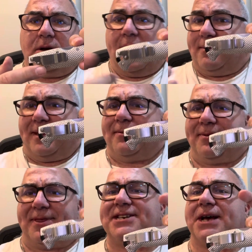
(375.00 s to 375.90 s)

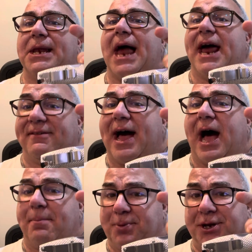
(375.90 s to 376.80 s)
there's a lot of
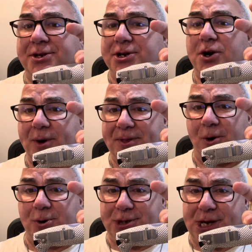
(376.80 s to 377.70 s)
options with
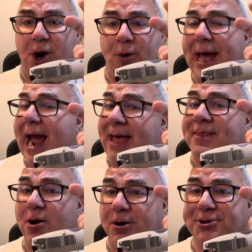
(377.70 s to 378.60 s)
OG Goat, and
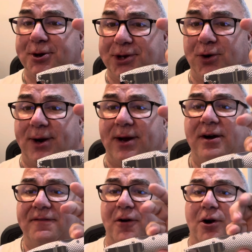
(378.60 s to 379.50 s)
they also do it
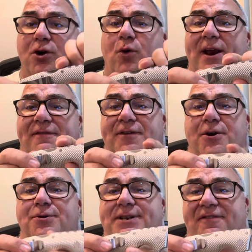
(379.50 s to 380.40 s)
for quite a
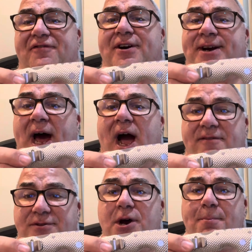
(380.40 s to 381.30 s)
few different
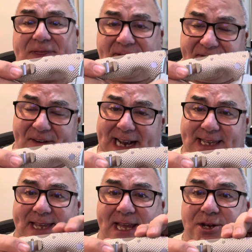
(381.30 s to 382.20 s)
knives. But the fact
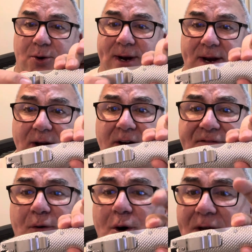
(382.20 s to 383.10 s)
that they do it
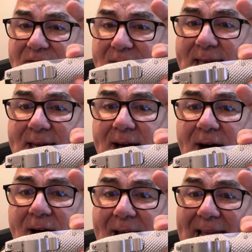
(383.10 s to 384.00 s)
for the
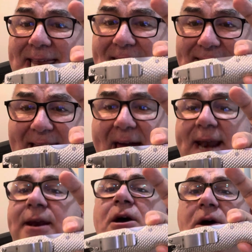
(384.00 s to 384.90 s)

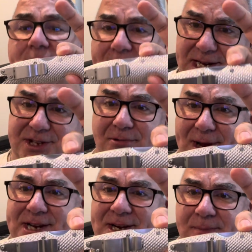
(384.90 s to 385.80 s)
AD10 is the
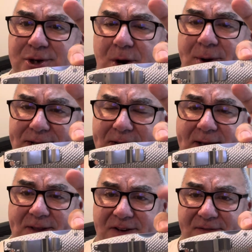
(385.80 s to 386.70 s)
reason I'm showing it to you
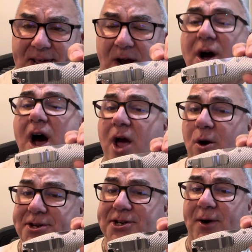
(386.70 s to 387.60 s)
in this video. I
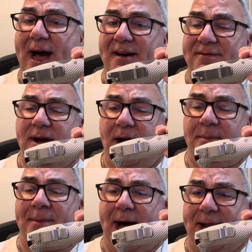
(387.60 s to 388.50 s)
also have a
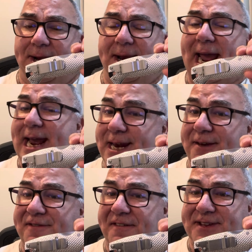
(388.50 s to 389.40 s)
modded
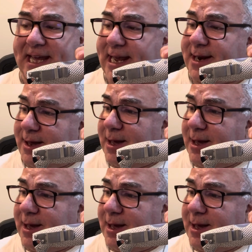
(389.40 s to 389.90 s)
AD15.